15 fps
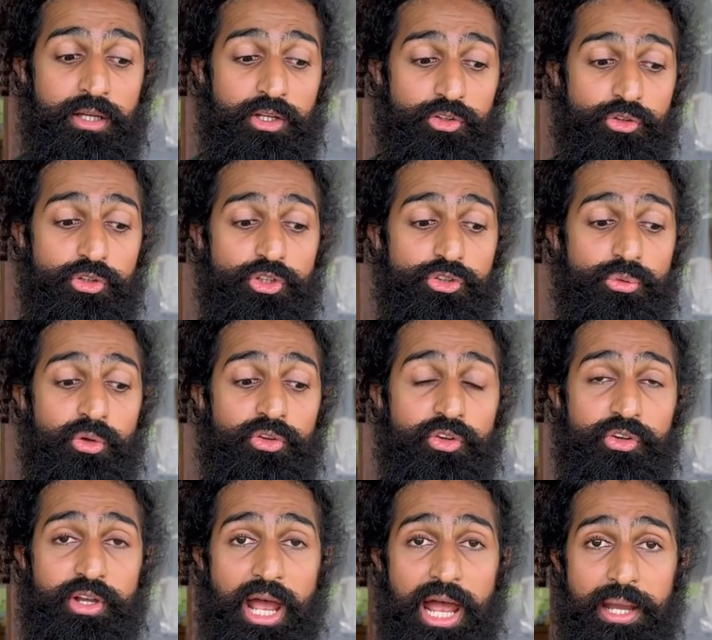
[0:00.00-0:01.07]
So this was a
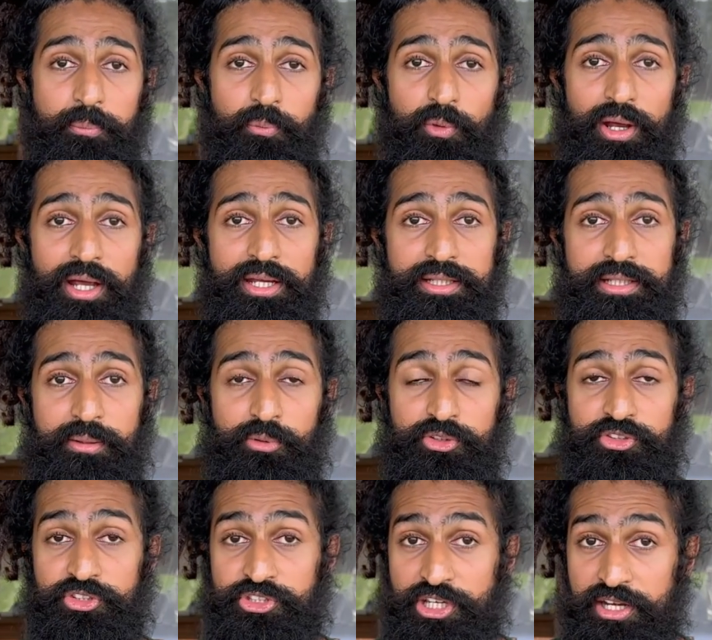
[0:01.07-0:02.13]
time where there was
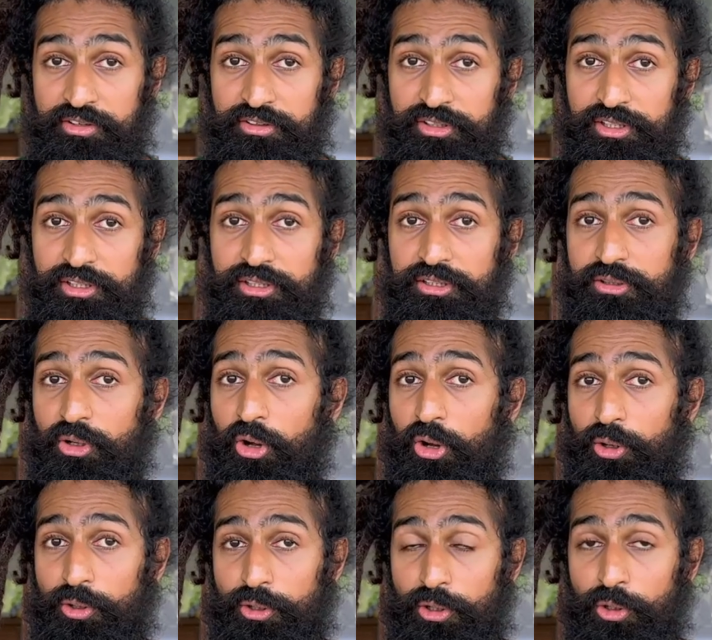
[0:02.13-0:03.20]
a general
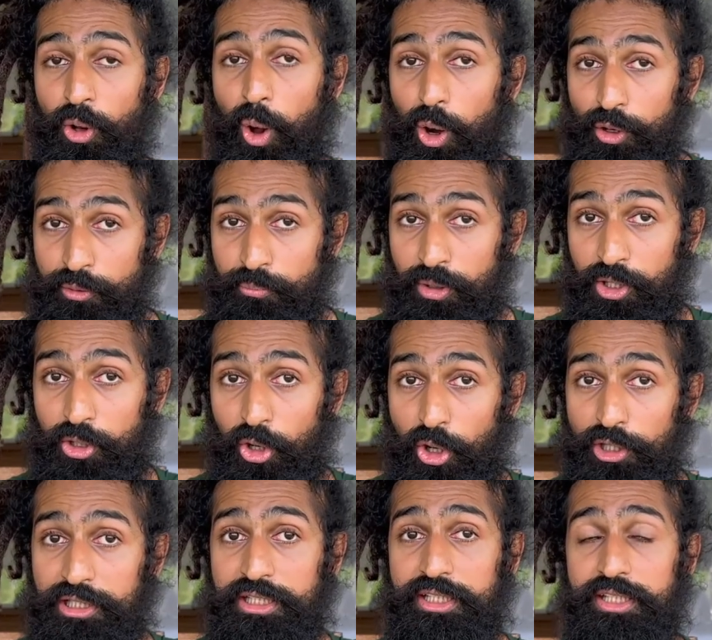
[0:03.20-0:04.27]
called Lord
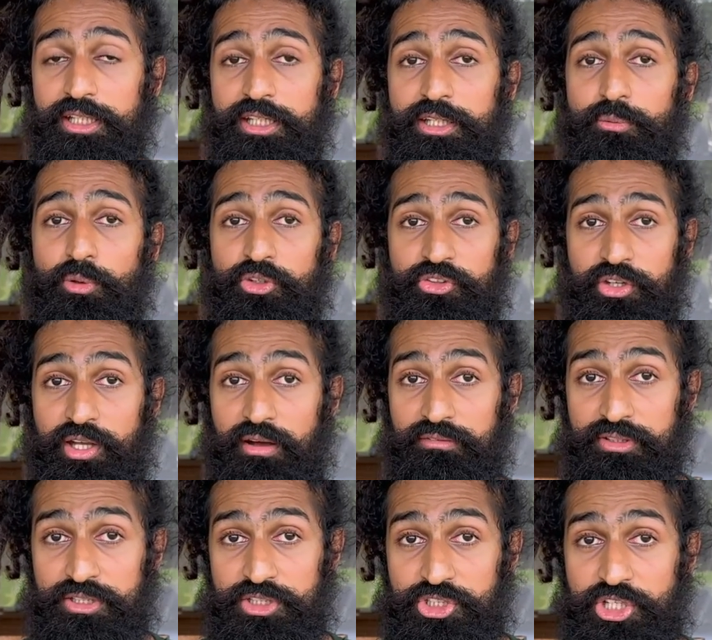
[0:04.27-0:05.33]
Macaulay. He was a
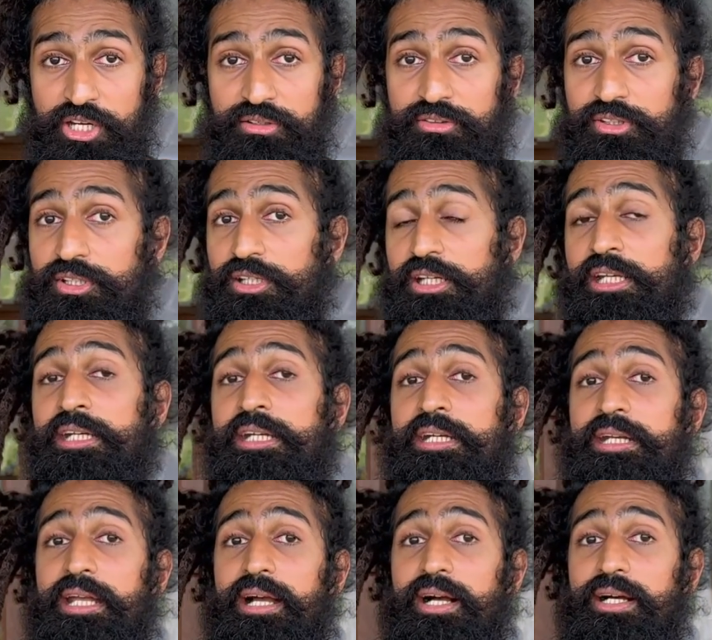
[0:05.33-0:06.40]
governor general in
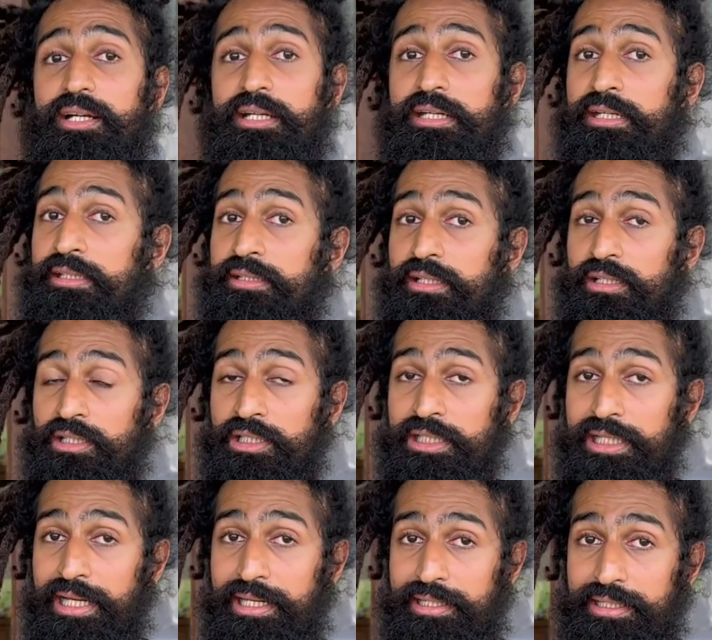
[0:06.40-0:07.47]
India in the
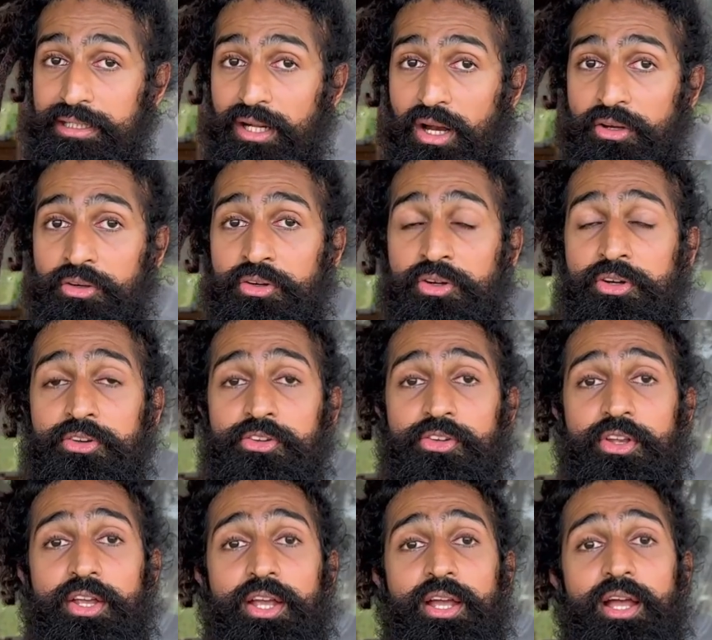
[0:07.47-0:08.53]
early 1800s,
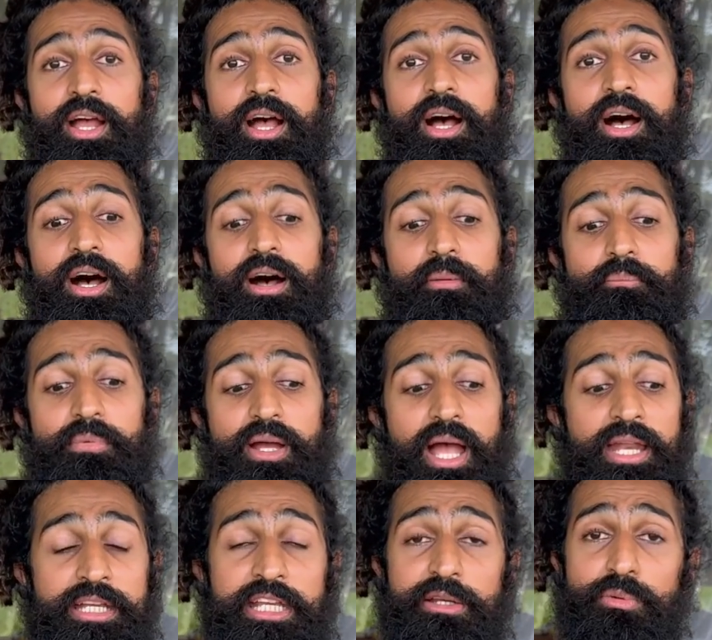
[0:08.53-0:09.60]

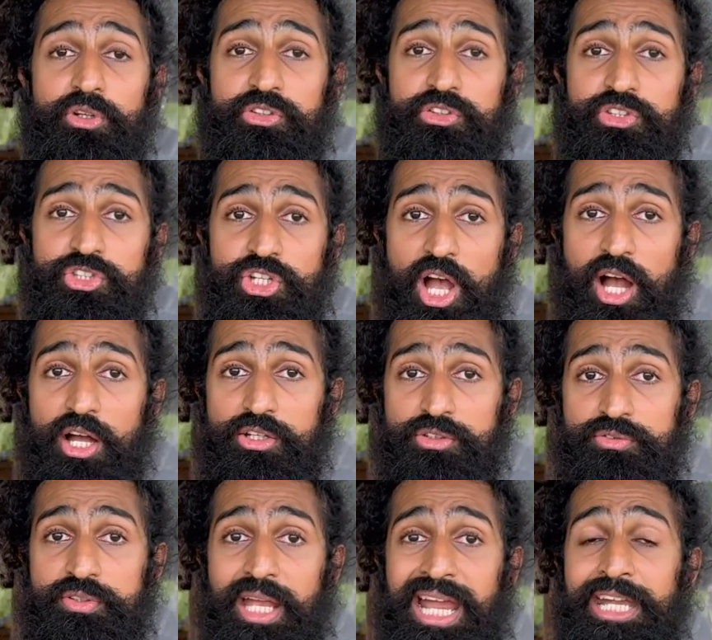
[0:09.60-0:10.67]
and he was in charge
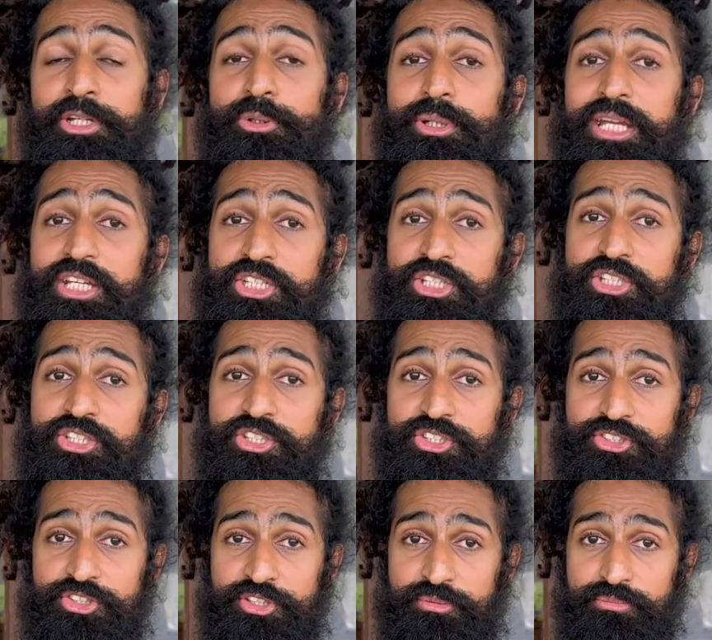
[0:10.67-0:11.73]
of the education
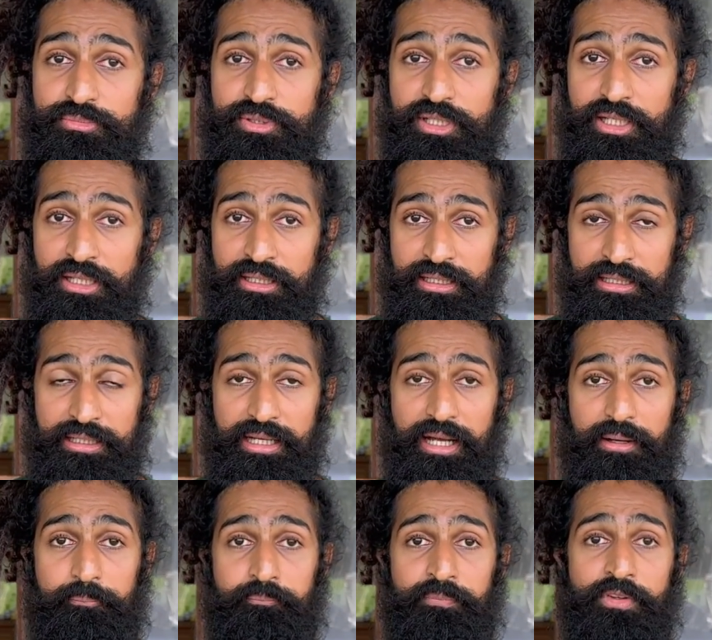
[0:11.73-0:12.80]
system in India.